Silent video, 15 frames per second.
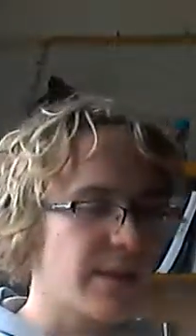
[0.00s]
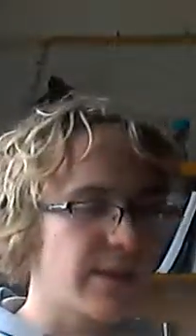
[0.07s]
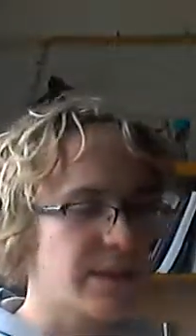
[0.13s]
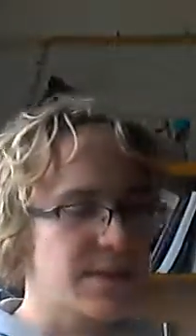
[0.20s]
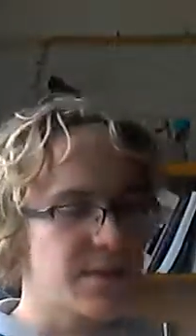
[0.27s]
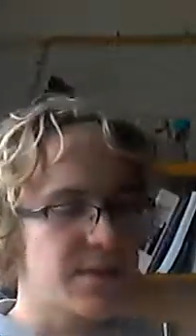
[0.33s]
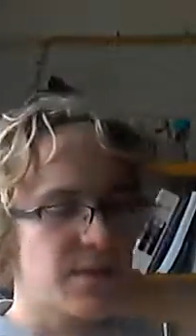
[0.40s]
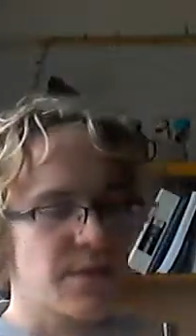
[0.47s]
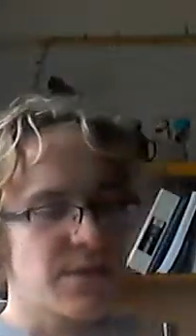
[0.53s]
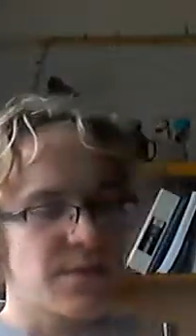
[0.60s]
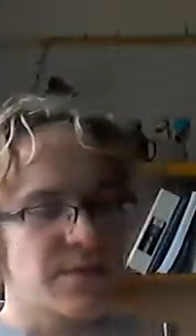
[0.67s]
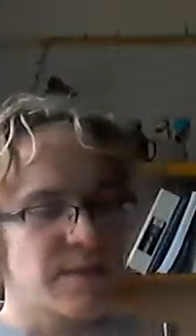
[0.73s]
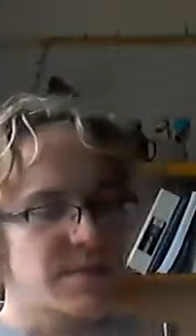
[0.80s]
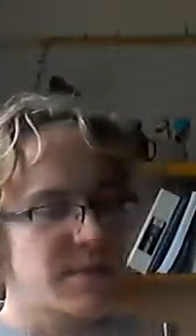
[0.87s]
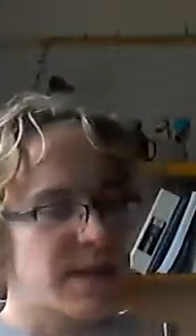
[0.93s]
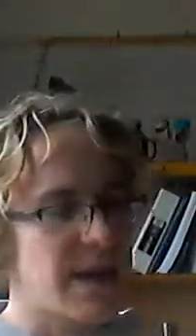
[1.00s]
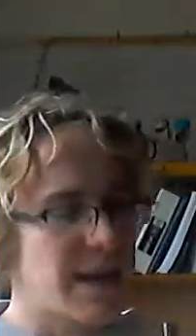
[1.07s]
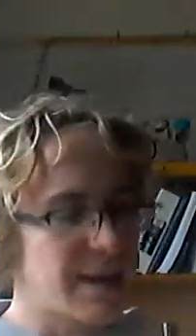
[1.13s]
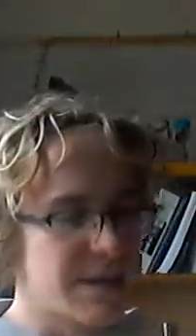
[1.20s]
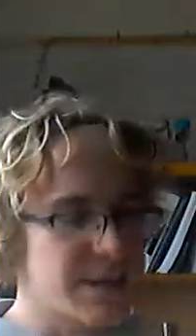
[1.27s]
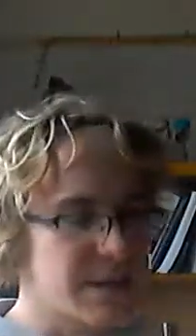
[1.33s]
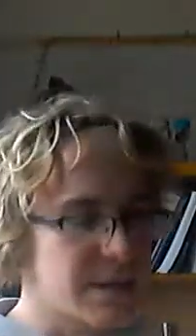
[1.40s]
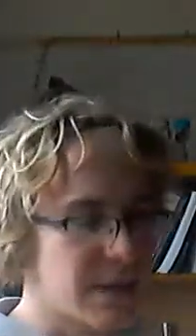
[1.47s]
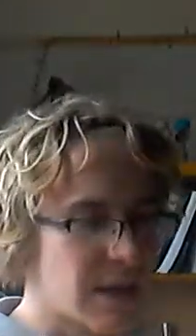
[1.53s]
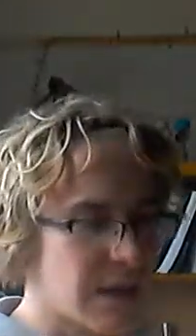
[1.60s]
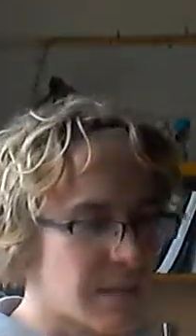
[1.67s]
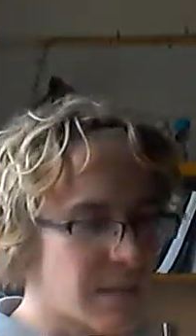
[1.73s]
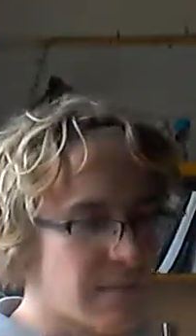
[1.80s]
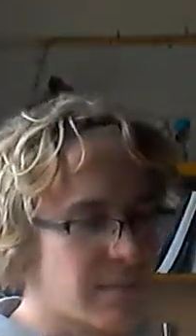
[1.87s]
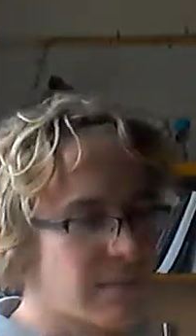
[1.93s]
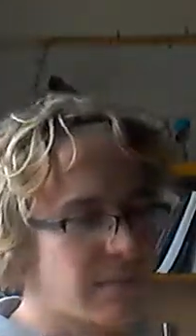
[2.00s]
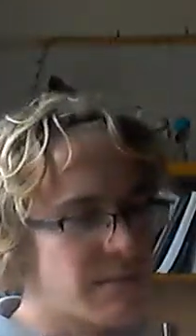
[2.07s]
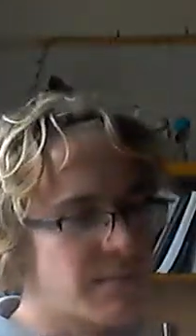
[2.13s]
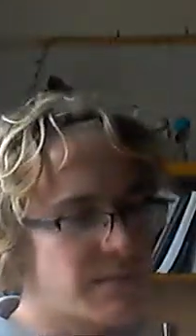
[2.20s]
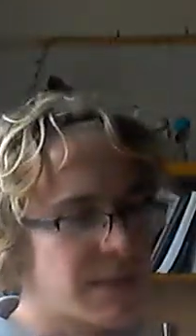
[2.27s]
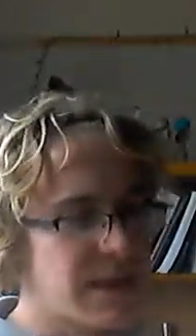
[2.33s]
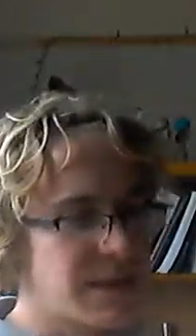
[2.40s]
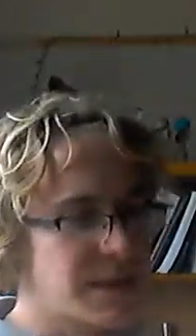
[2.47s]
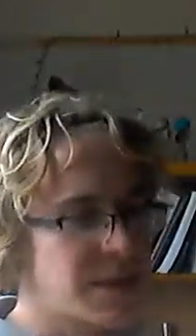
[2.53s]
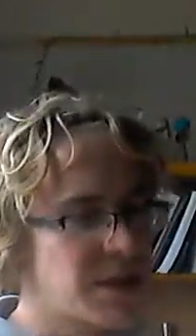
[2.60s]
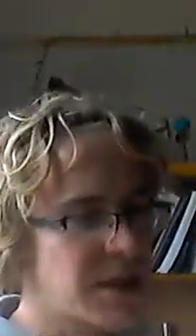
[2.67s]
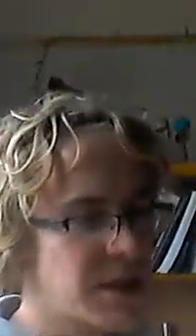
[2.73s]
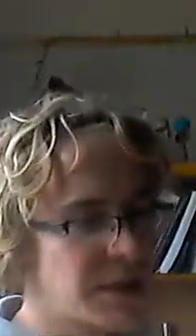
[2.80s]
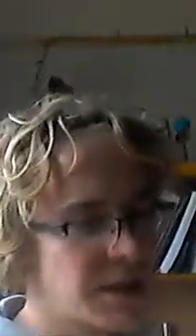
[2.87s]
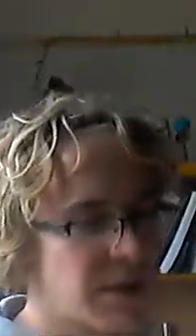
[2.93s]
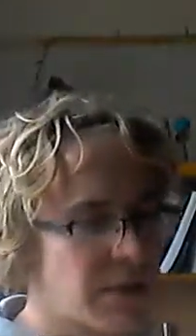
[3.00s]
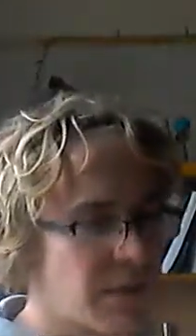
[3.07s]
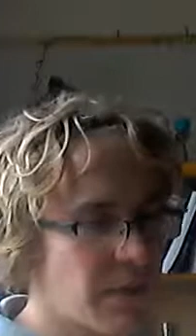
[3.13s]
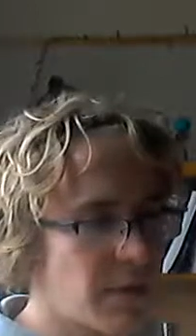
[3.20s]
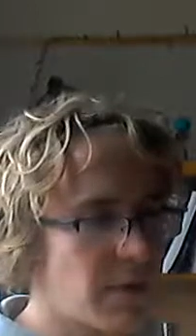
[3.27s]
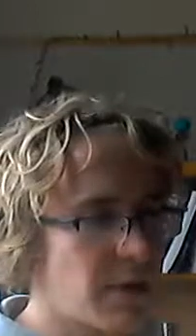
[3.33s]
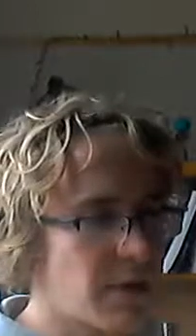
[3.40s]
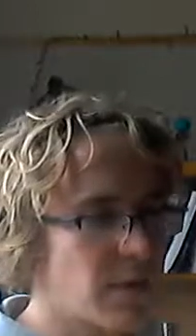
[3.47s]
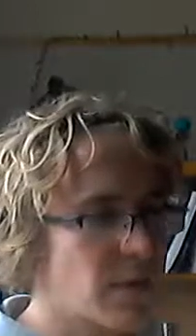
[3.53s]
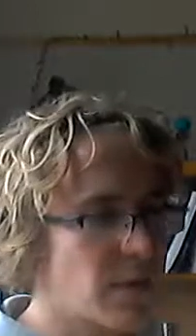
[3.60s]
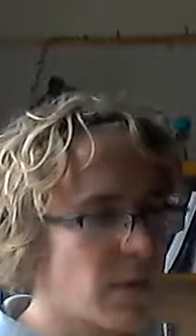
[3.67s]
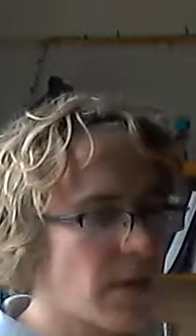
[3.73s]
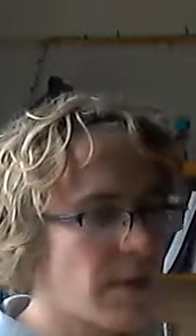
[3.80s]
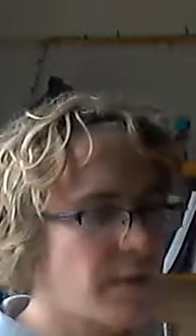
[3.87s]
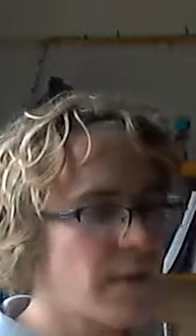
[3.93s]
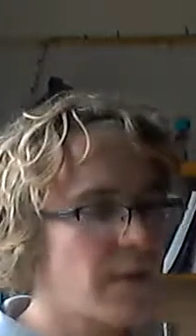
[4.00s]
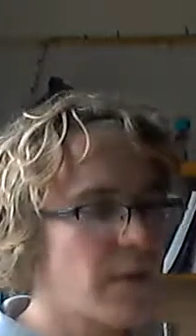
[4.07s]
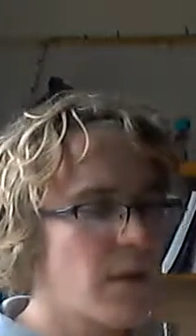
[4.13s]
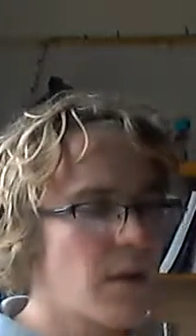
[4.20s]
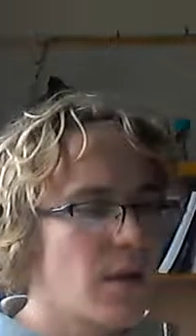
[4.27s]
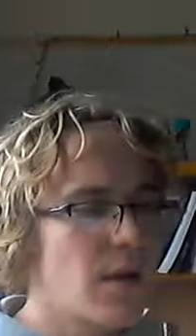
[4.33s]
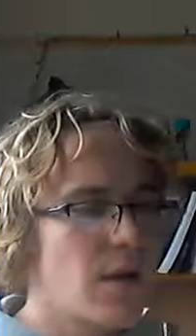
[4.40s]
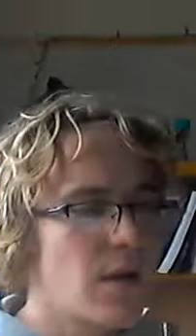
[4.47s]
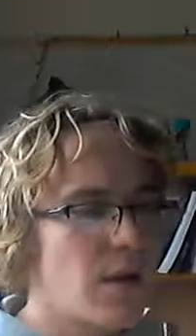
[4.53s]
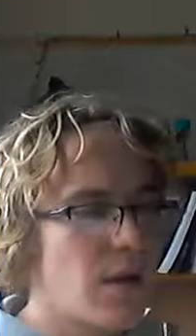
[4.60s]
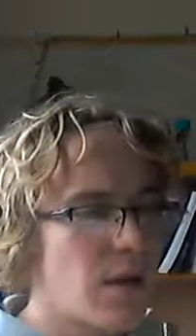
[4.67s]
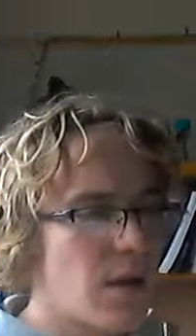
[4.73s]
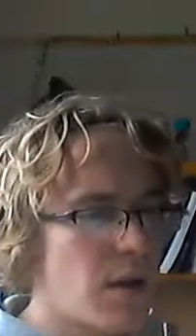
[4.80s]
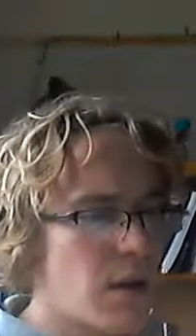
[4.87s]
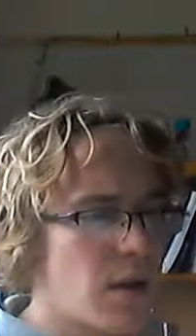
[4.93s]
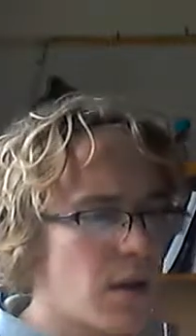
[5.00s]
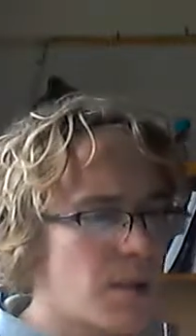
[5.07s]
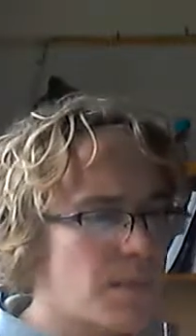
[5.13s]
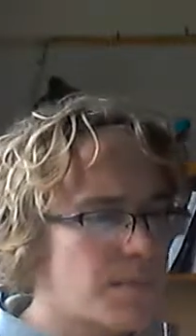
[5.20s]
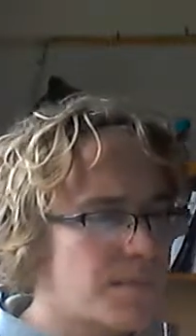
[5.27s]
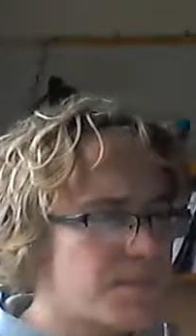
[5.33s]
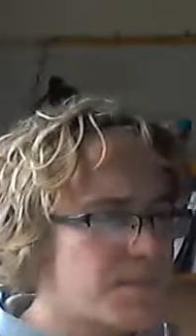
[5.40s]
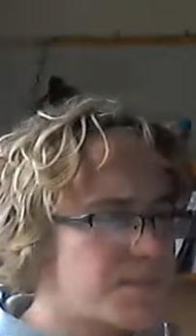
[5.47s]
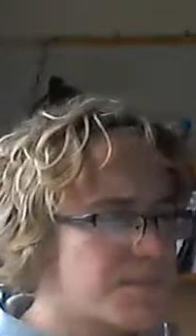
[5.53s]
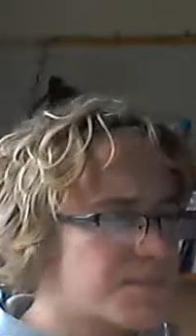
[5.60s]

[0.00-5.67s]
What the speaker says: kissed her on the lips as the time that changed everything in her life. Can